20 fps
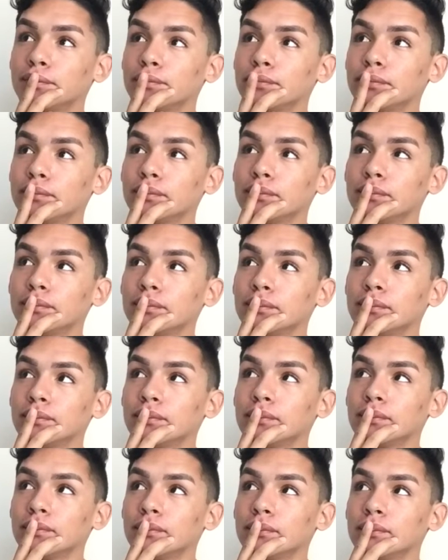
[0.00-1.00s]

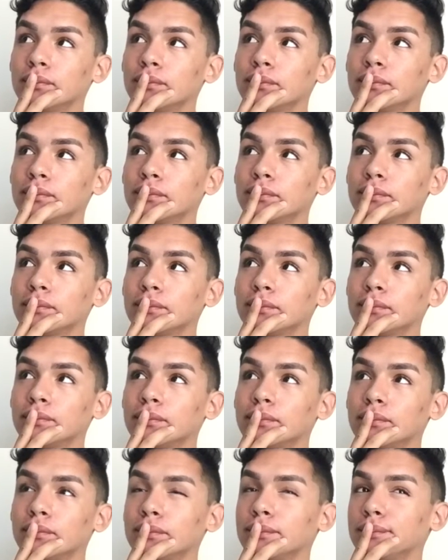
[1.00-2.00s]

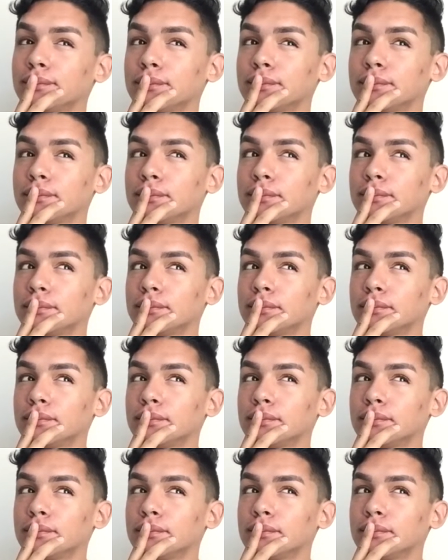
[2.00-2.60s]
(no one is talking)